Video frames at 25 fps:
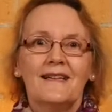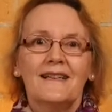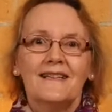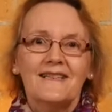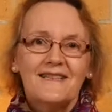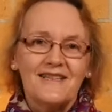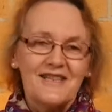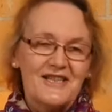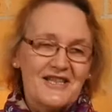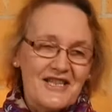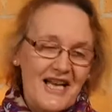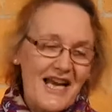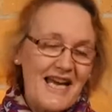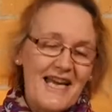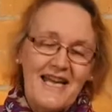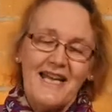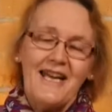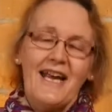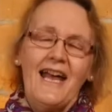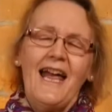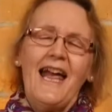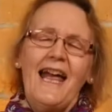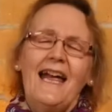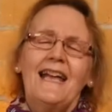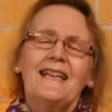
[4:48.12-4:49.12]
Shake
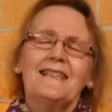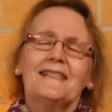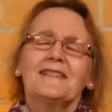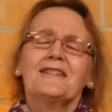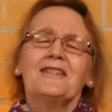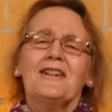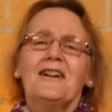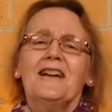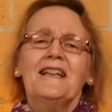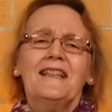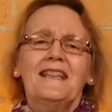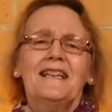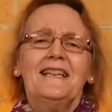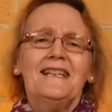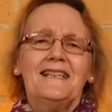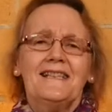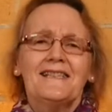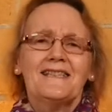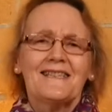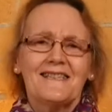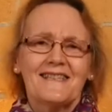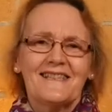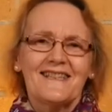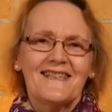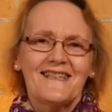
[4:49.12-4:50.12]
your hands like
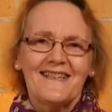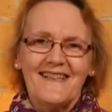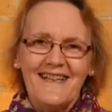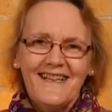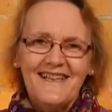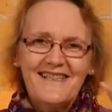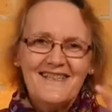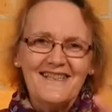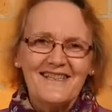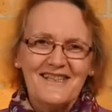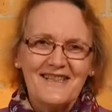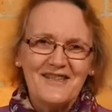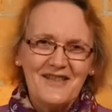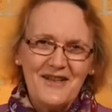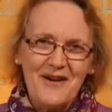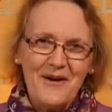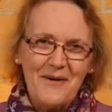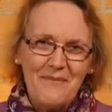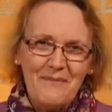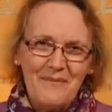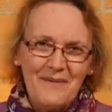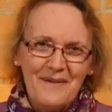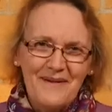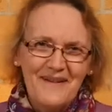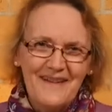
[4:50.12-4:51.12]
this and then
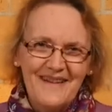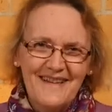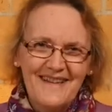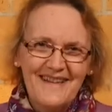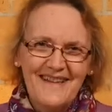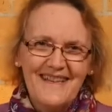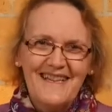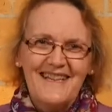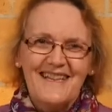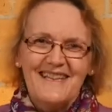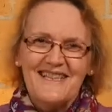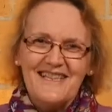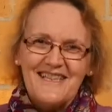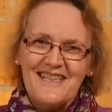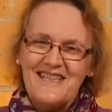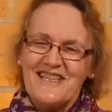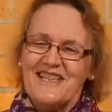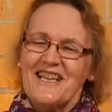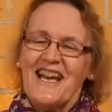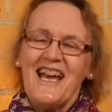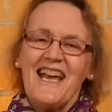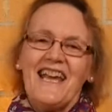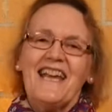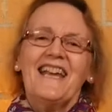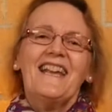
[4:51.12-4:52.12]
stop.
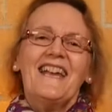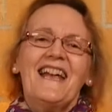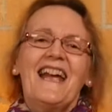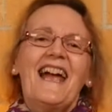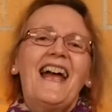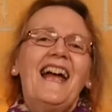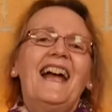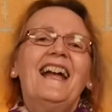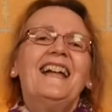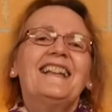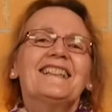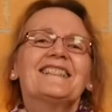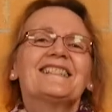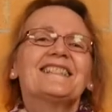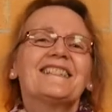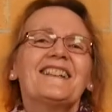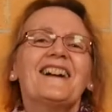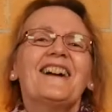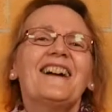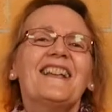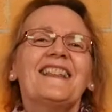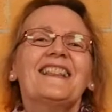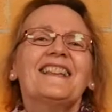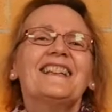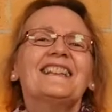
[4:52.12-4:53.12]
Shake your hands
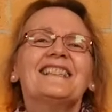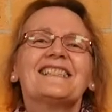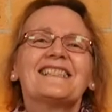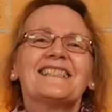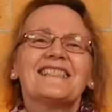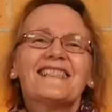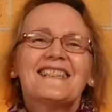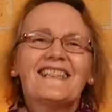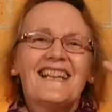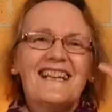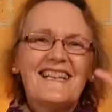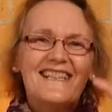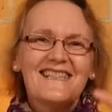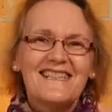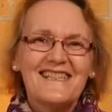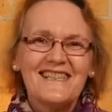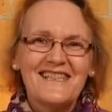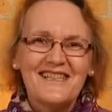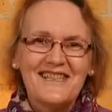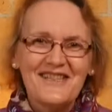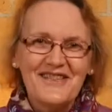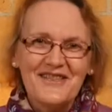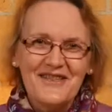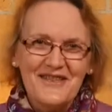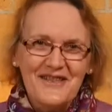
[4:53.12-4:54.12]
like this and then
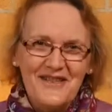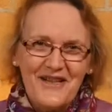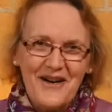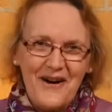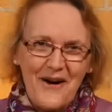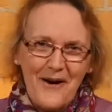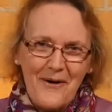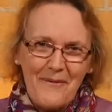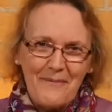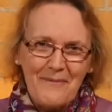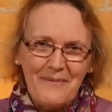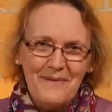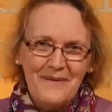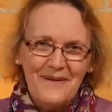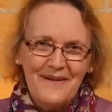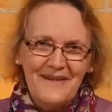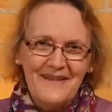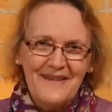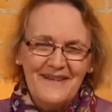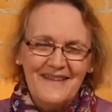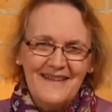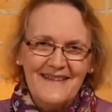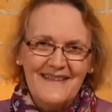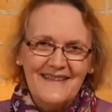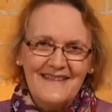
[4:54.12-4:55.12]
stop.
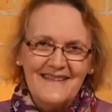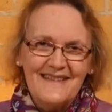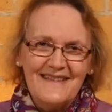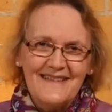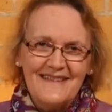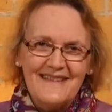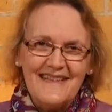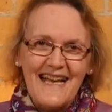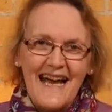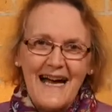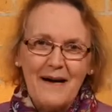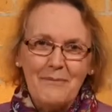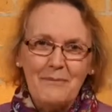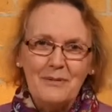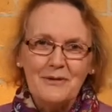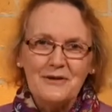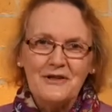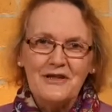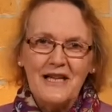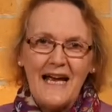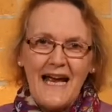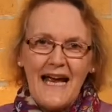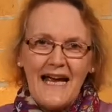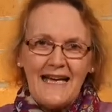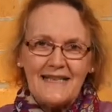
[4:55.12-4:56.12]
Now put
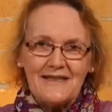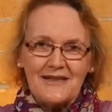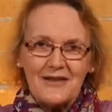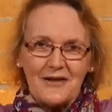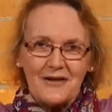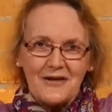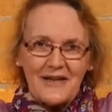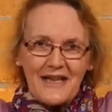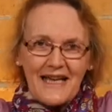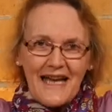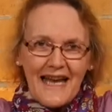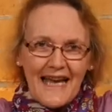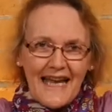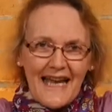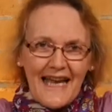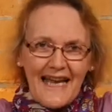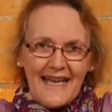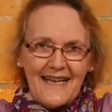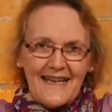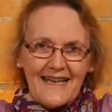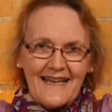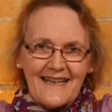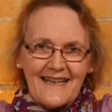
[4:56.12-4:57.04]
your hands on your head,